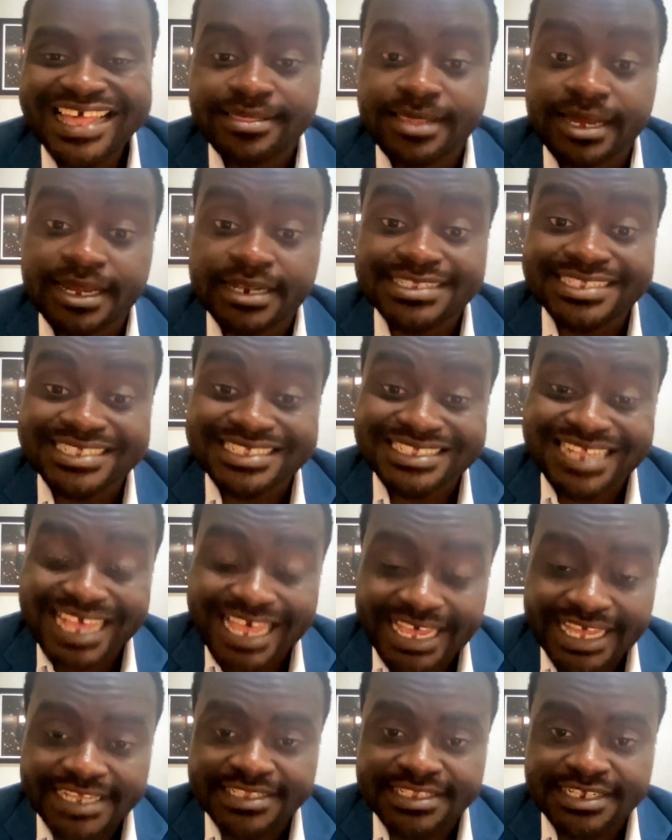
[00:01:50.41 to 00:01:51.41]
that
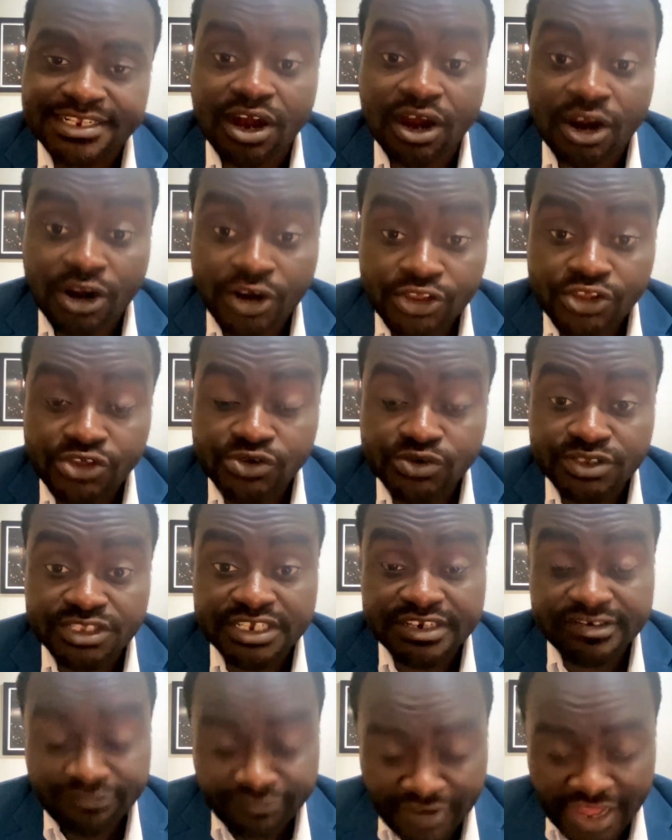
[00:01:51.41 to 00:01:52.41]
says and argues
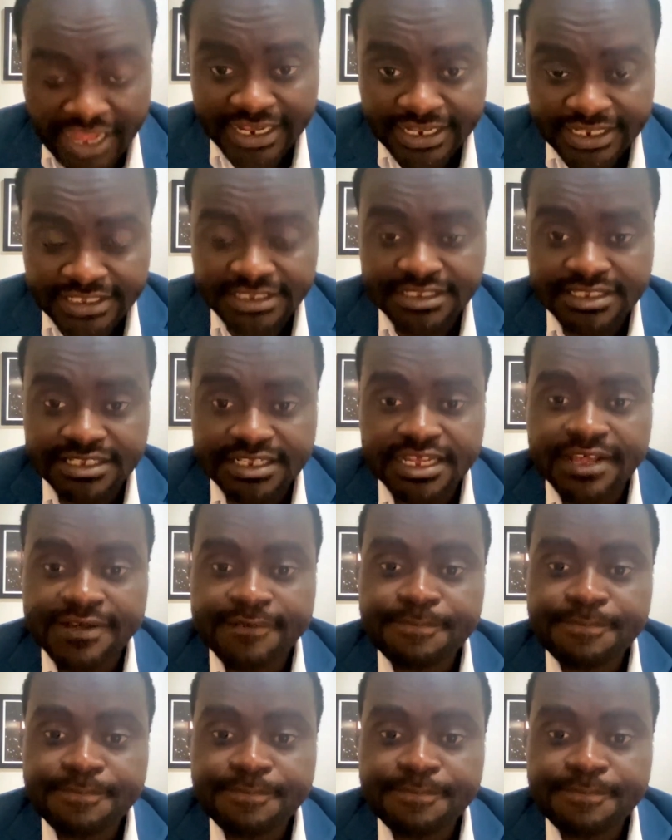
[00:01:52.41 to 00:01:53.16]
and finds